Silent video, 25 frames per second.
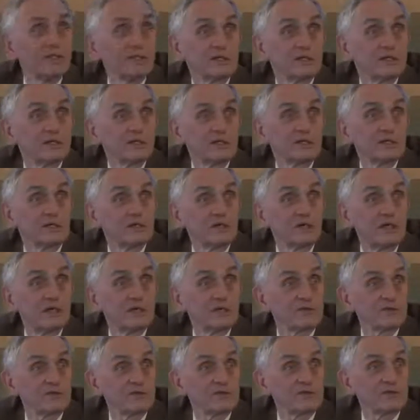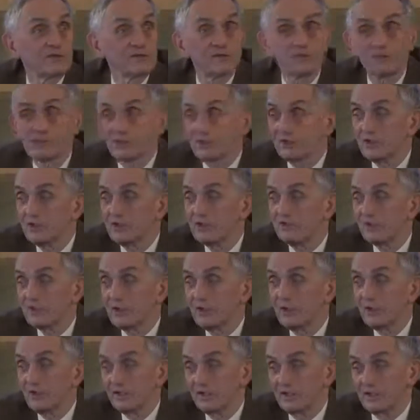said their household was all
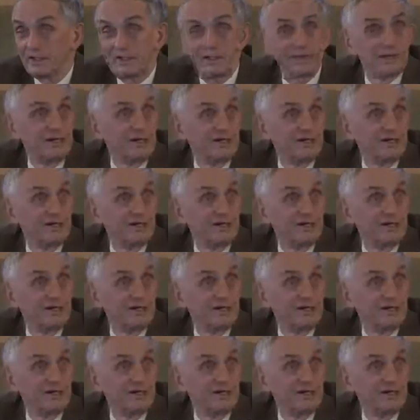right.